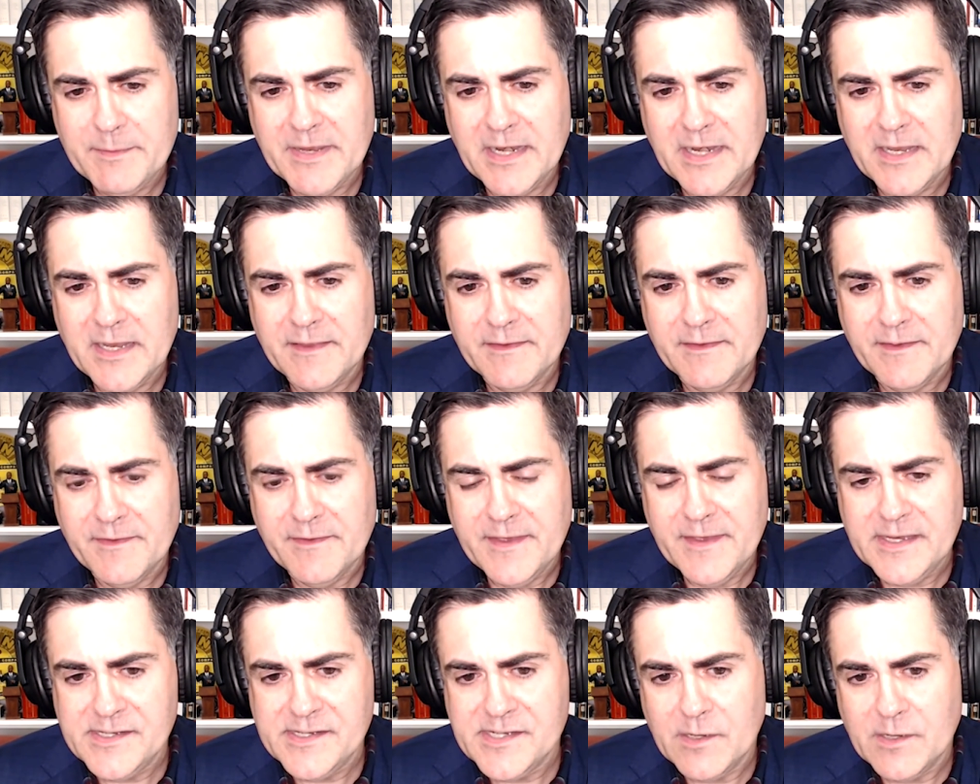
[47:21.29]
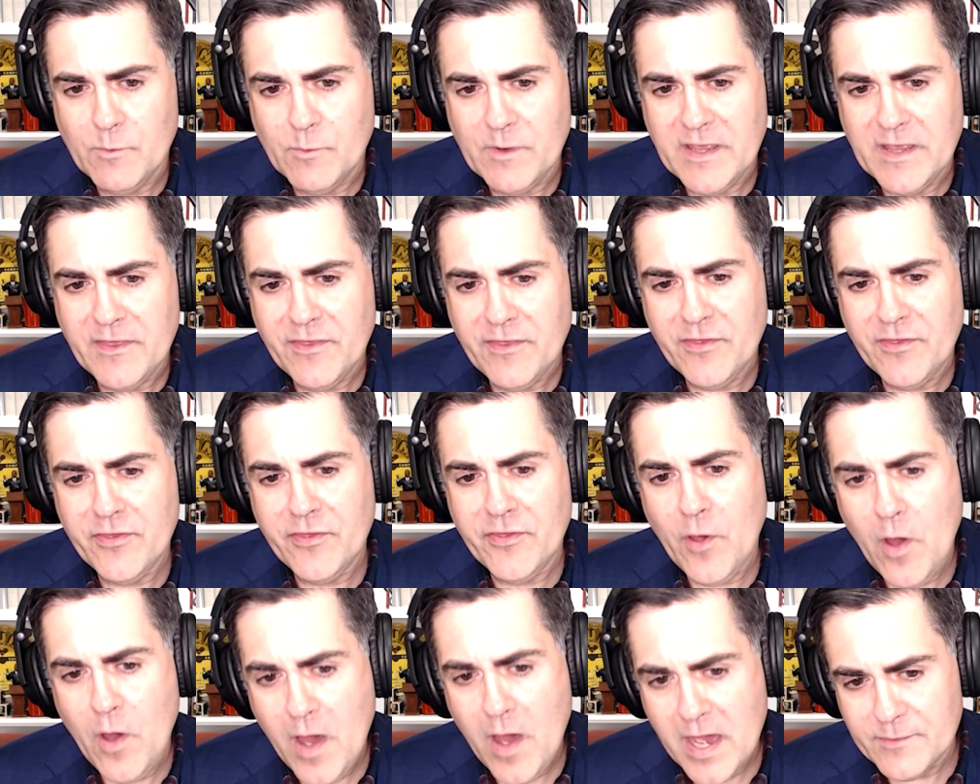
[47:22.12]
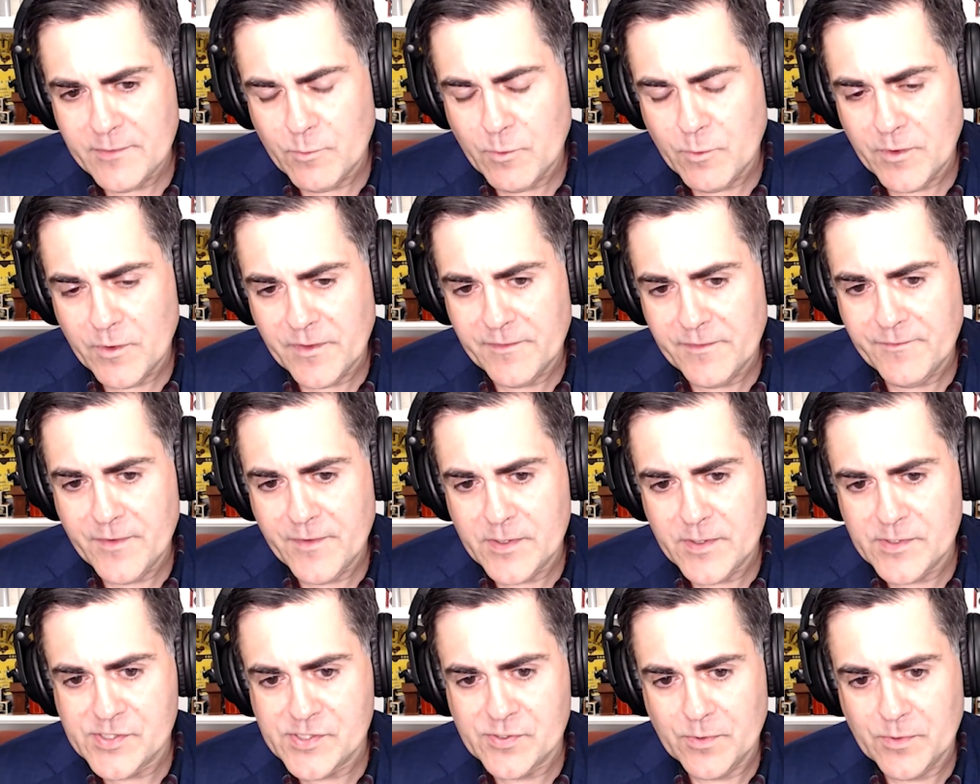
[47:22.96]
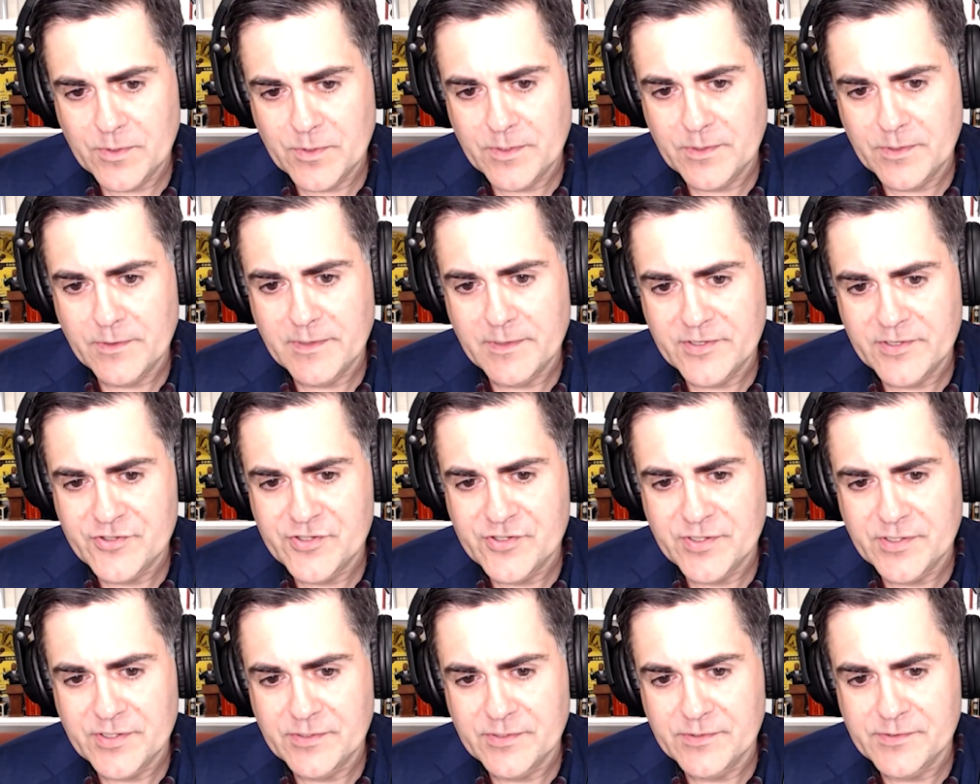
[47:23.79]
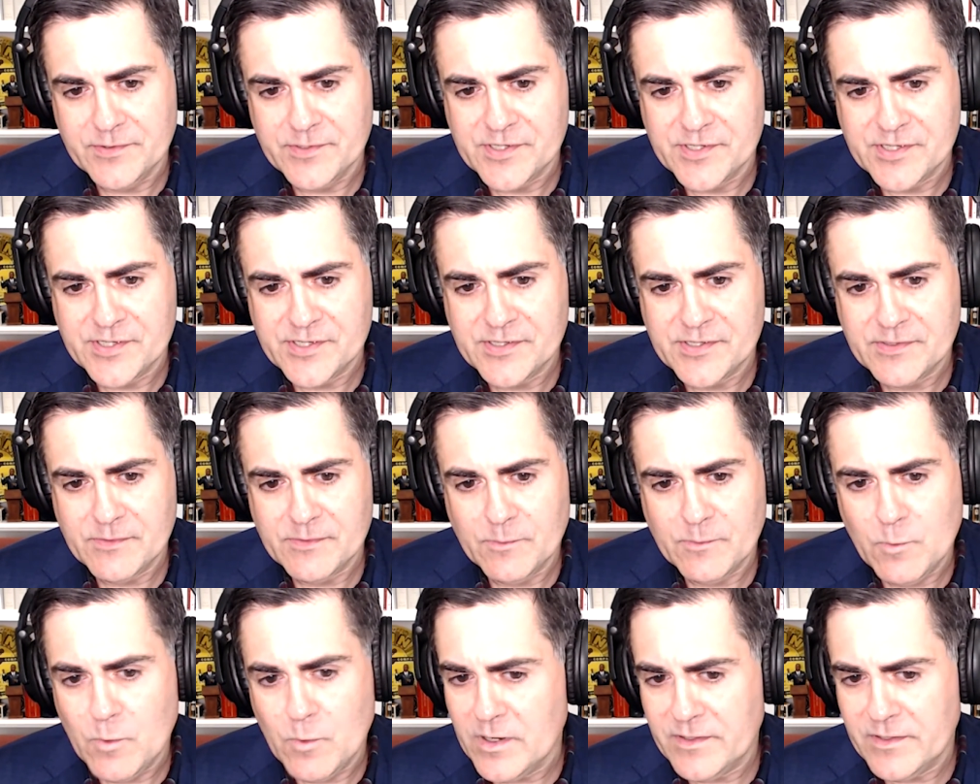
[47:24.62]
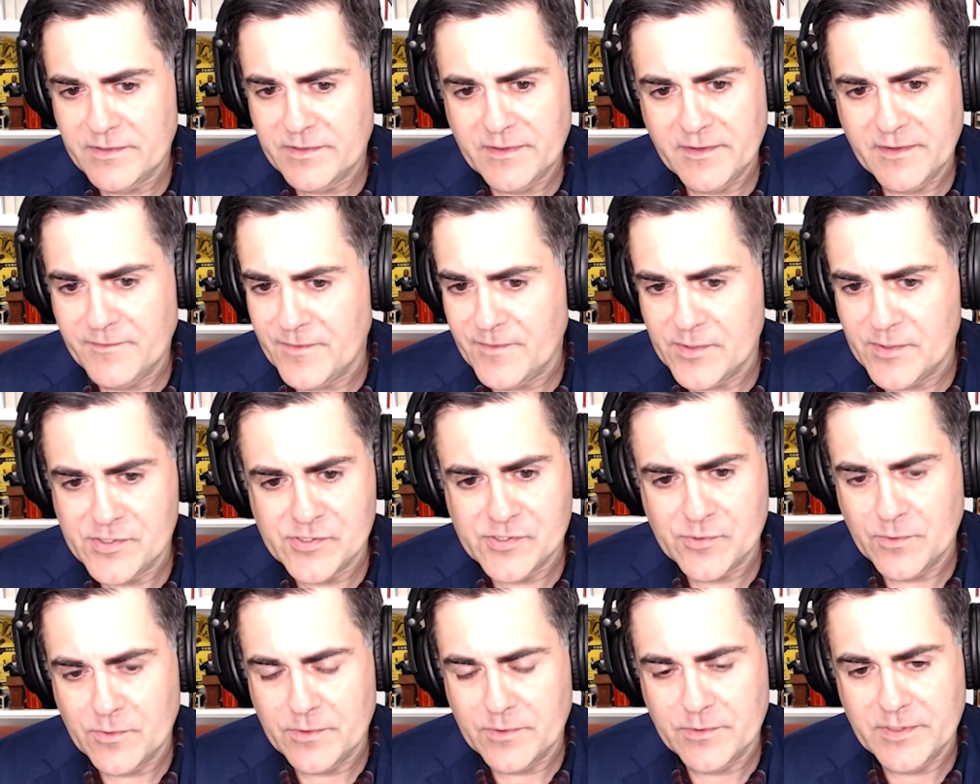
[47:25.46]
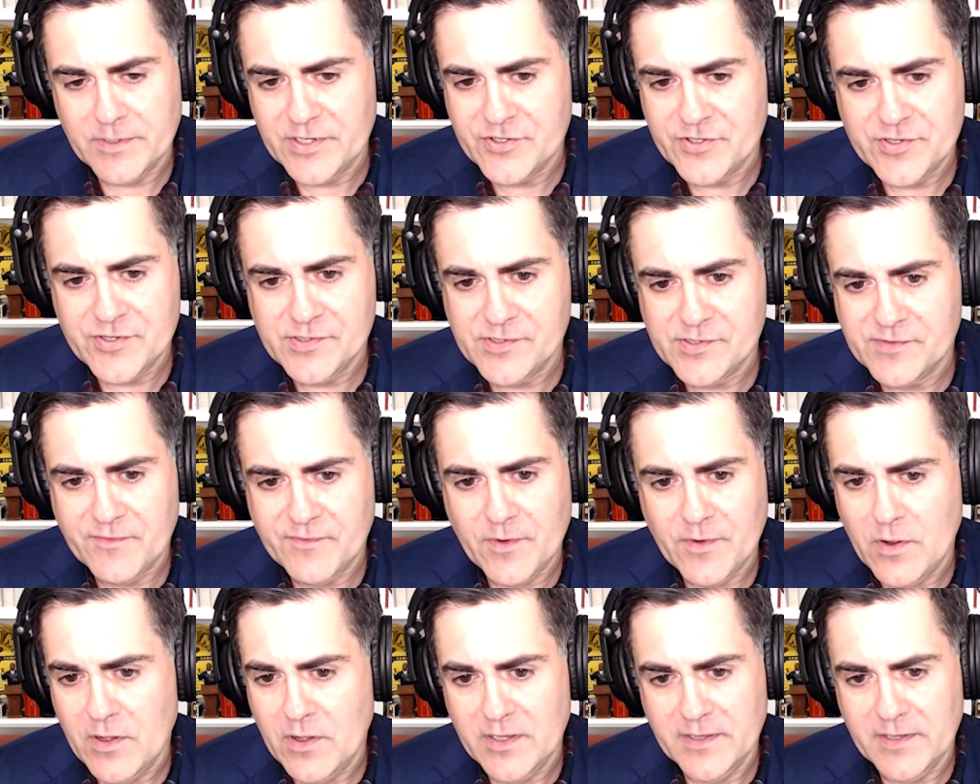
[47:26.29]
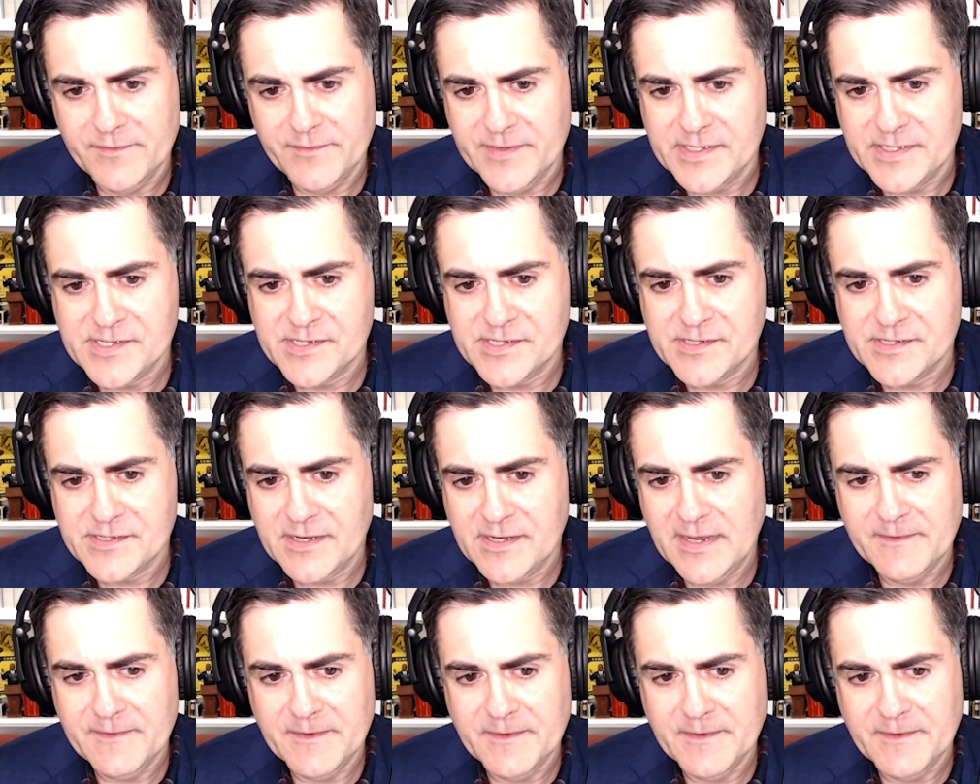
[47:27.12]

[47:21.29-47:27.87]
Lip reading: wait a minute, the things that we thought were the first order issues weren't the first order issues for all of us.